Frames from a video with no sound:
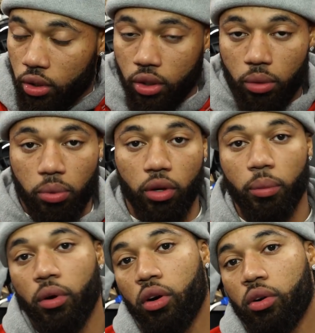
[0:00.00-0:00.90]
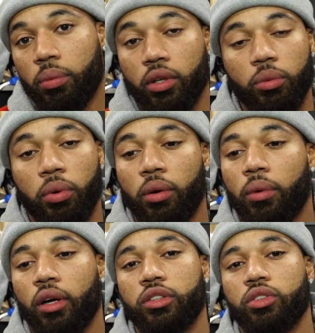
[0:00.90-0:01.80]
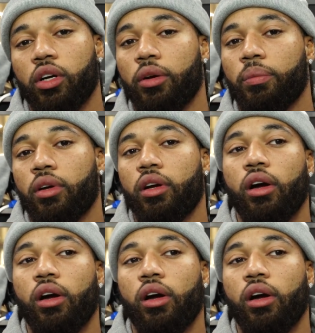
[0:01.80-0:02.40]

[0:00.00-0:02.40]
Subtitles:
than the Pro Bowl, but the Pro Bowl is great, man.